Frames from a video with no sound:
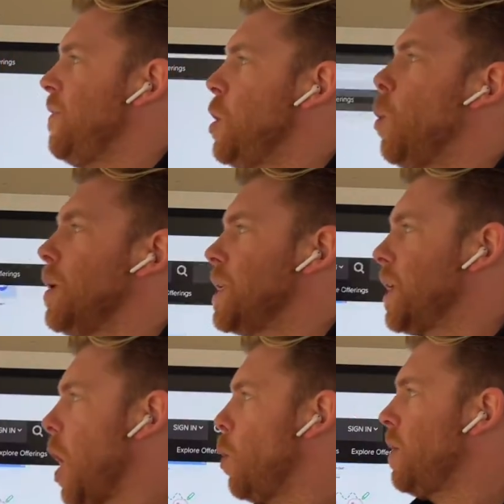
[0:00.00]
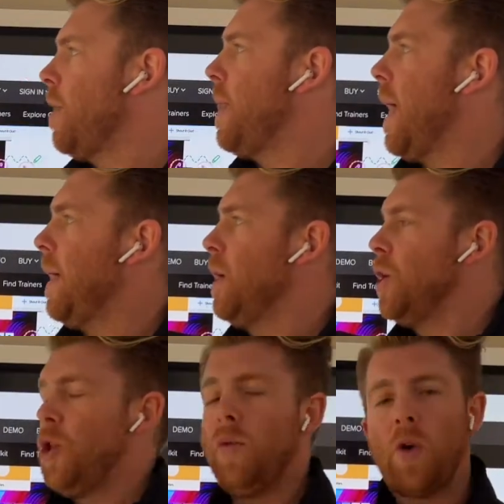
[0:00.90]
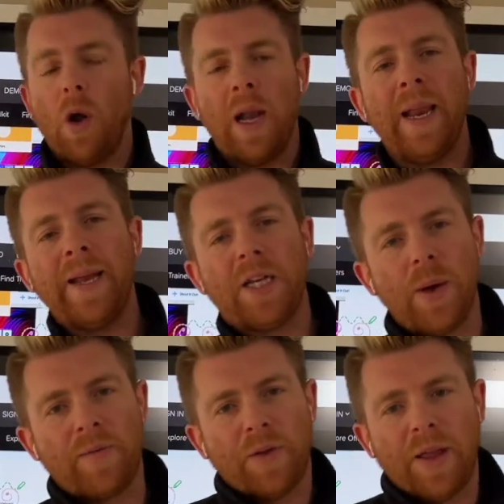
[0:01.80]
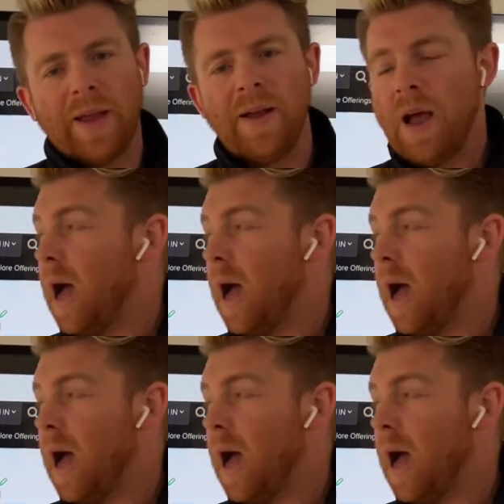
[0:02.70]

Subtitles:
you want to go within there, you've got a link to everything